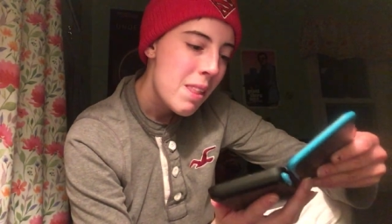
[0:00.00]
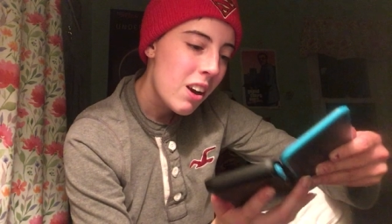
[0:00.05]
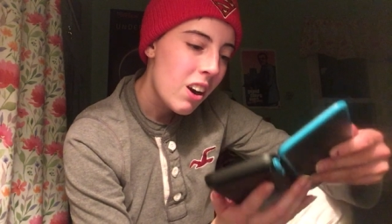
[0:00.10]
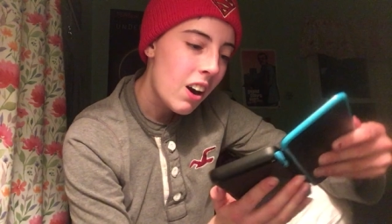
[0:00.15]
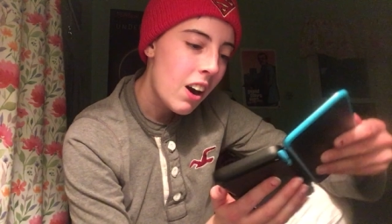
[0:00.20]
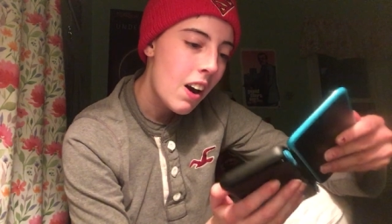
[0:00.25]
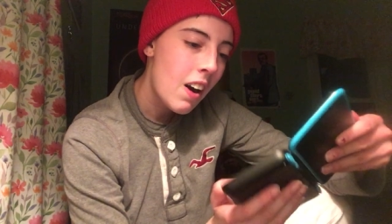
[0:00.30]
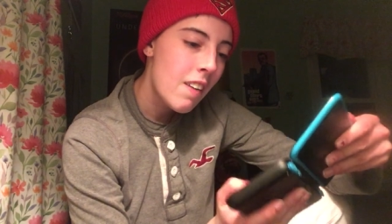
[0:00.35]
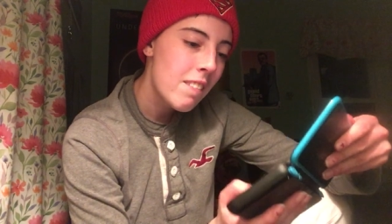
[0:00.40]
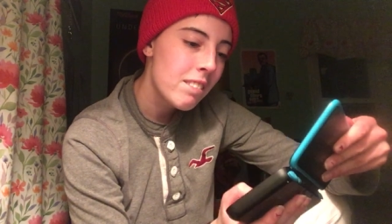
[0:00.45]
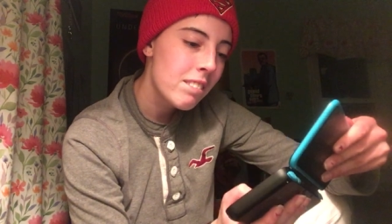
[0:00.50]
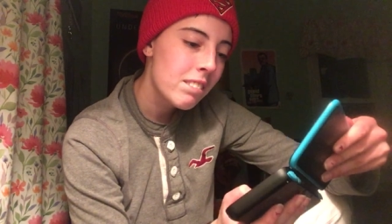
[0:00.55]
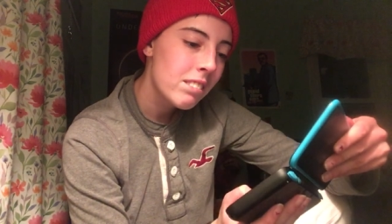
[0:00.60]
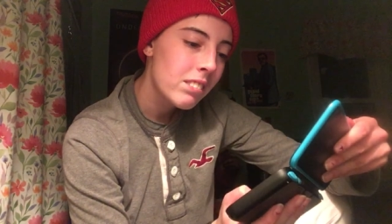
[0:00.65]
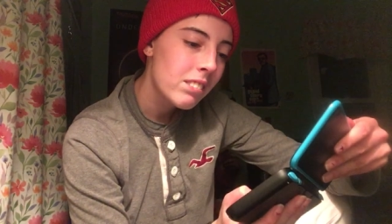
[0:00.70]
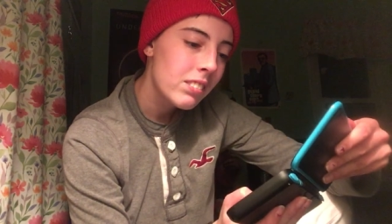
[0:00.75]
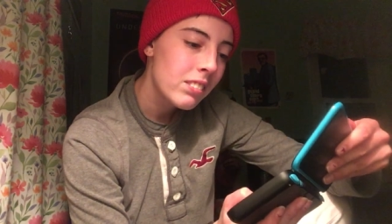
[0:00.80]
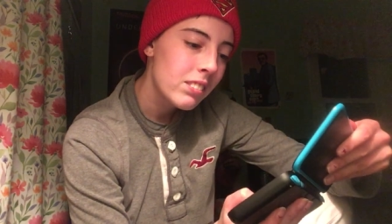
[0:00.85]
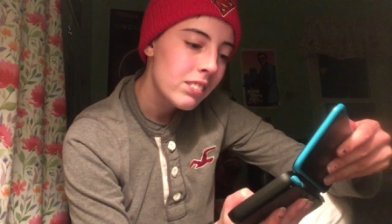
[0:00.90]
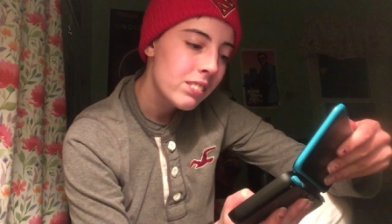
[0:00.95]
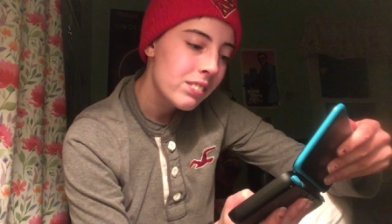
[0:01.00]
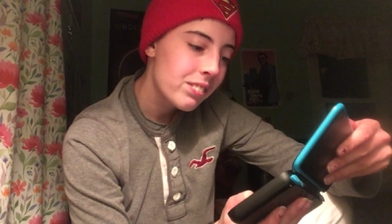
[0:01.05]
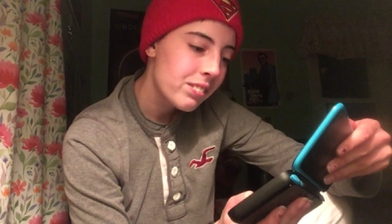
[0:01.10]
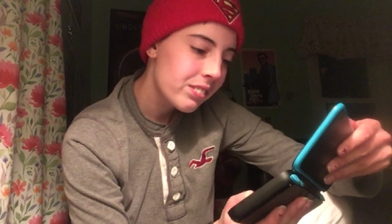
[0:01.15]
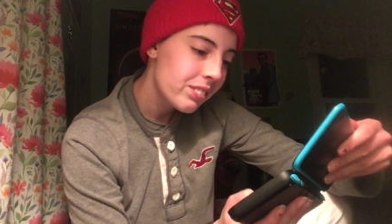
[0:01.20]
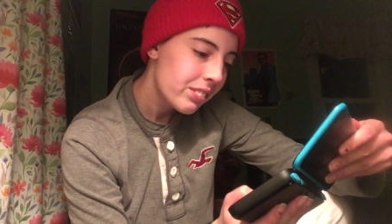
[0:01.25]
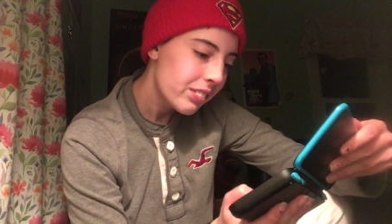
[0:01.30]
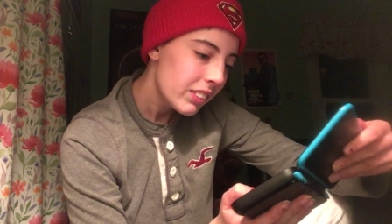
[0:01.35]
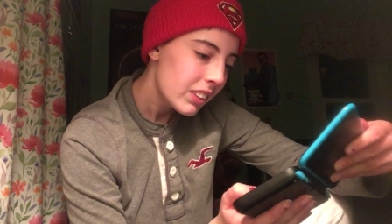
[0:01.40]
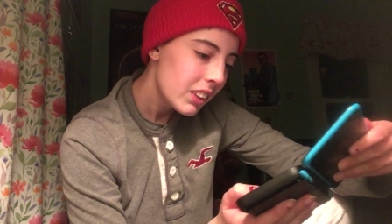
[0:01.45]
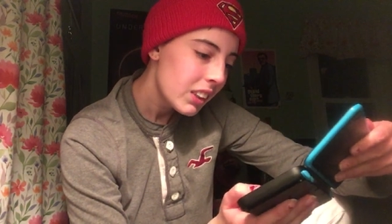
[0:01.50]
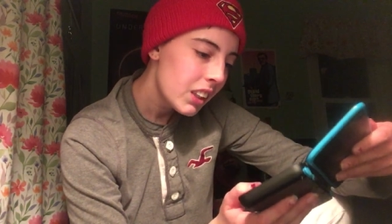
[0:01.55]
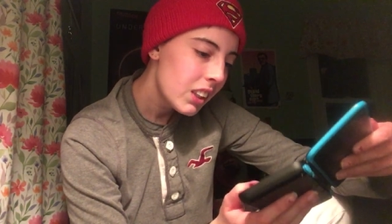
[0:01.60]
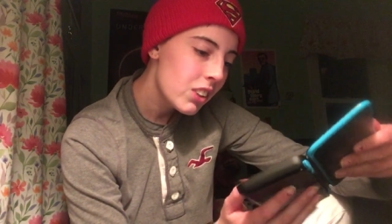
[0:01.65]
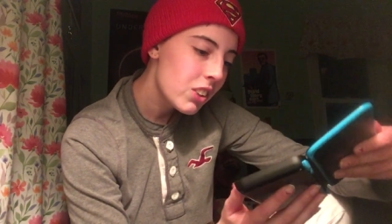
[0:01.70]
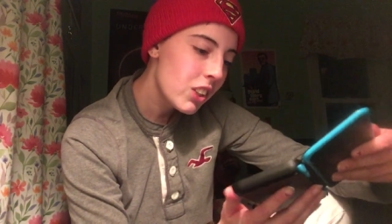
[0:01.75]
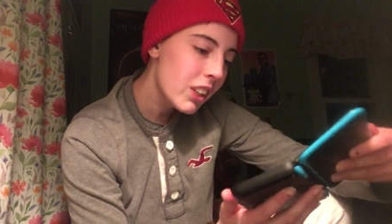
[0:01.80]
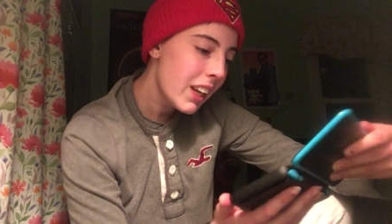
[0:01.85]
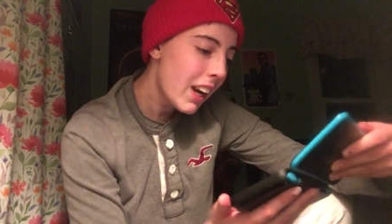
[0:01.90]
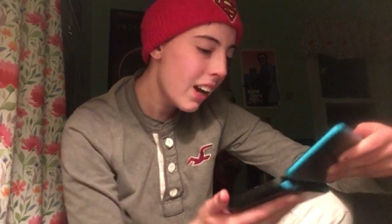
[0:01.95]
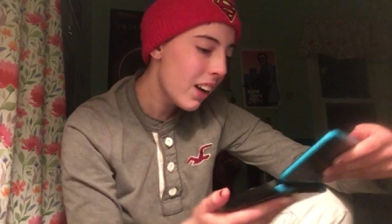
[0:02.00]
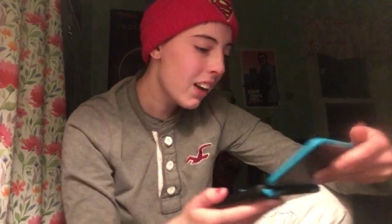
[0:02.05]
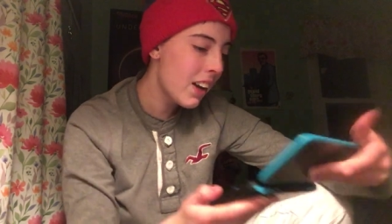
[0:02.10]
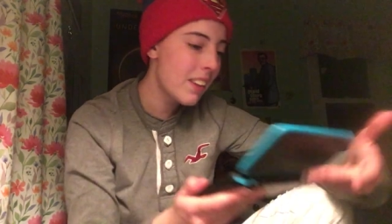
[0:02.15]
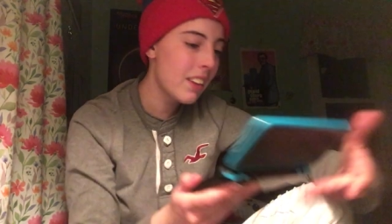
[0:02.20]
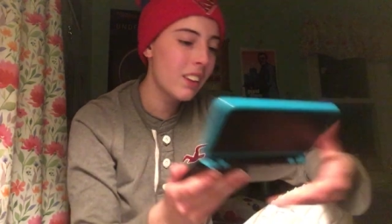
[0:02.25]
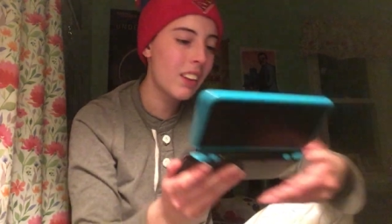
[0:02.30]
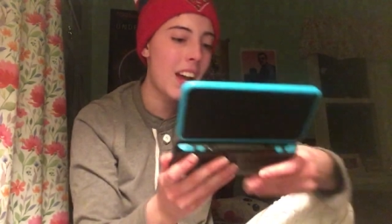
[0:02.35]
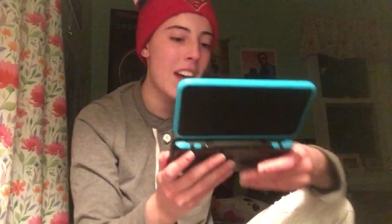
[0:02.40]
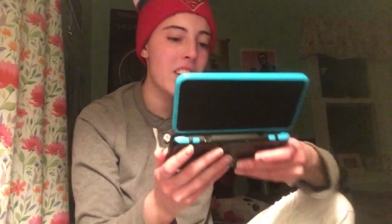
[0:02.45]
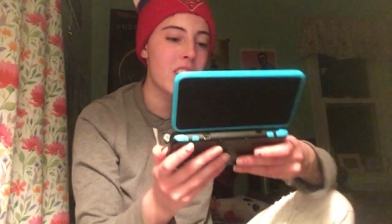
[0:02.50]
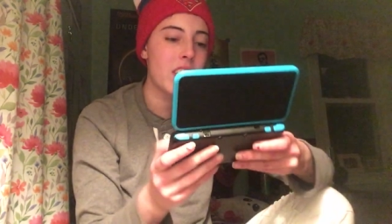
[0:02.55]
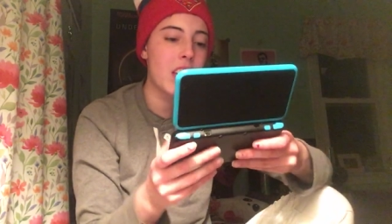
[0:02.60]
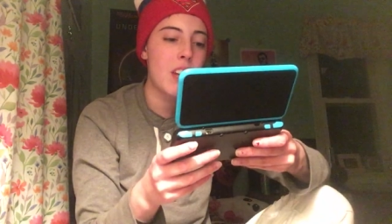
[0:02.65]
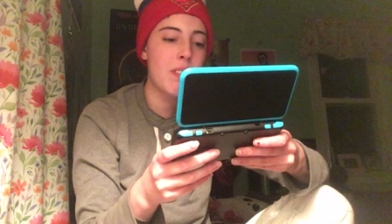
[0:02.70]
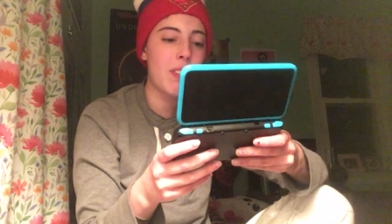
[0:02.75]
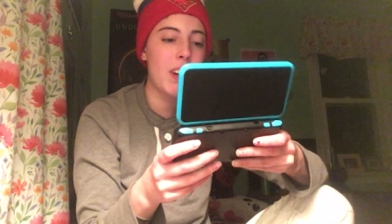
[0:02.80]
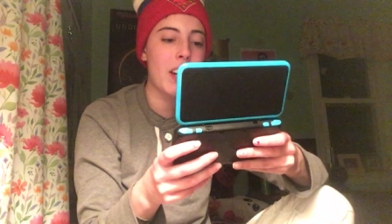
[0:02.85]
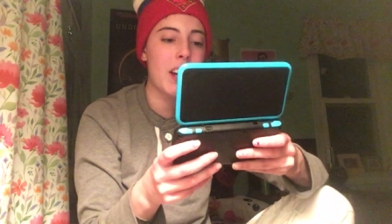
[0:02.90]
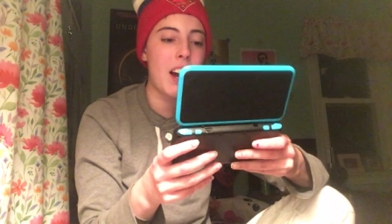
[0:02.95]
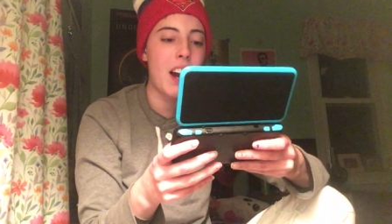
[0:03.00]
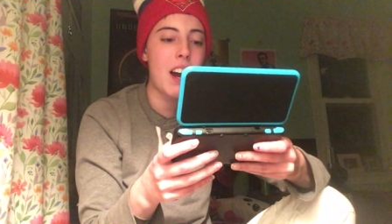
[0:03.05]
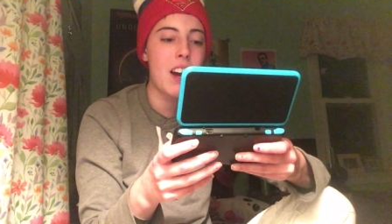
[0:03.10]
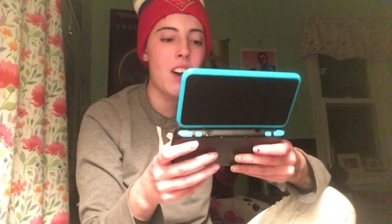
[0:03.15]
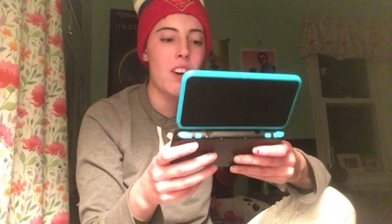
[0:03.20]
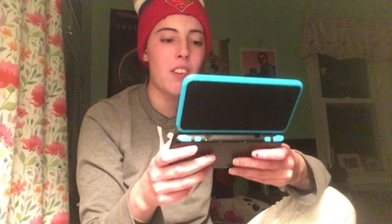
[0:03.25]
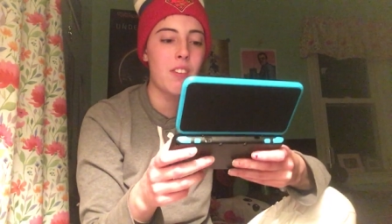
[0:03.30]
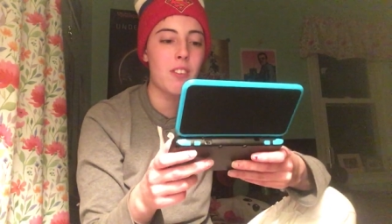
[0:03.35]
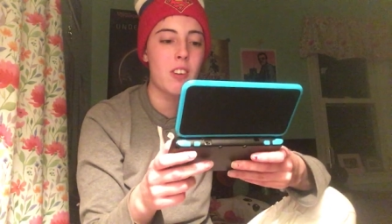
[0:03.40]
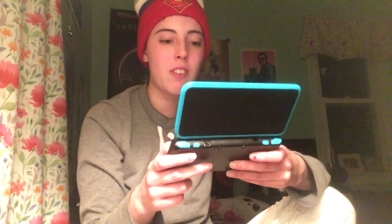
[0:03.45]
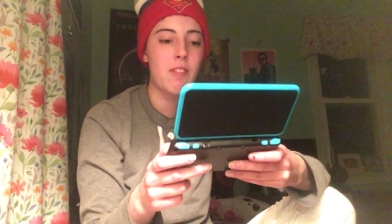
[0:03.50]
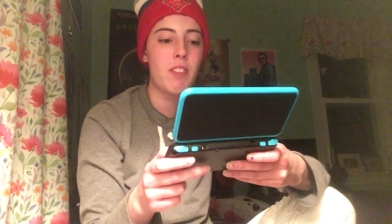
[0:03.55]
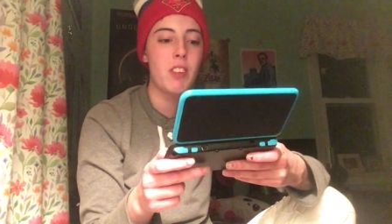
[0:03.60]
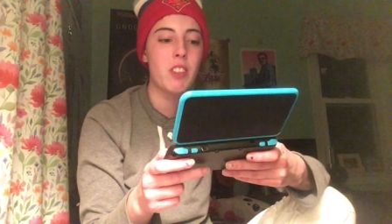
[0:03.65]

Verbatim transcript: Um, so yeah, and the last game I got for a